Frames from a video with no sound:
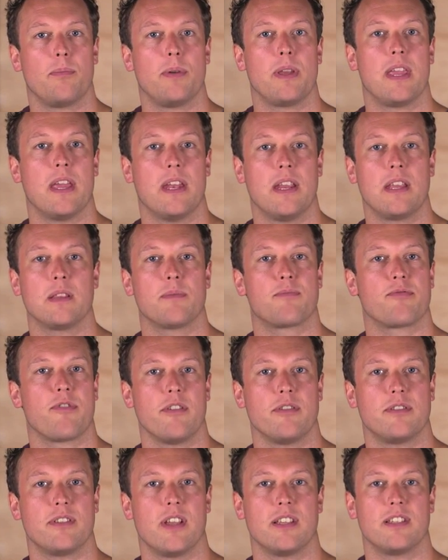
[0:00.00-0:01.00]
beginning the
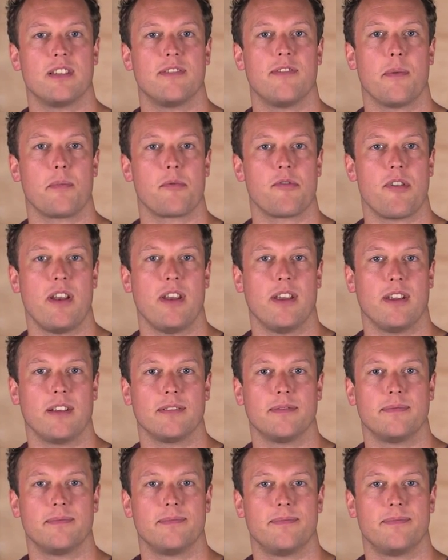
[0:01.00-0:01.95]
process of upgrading?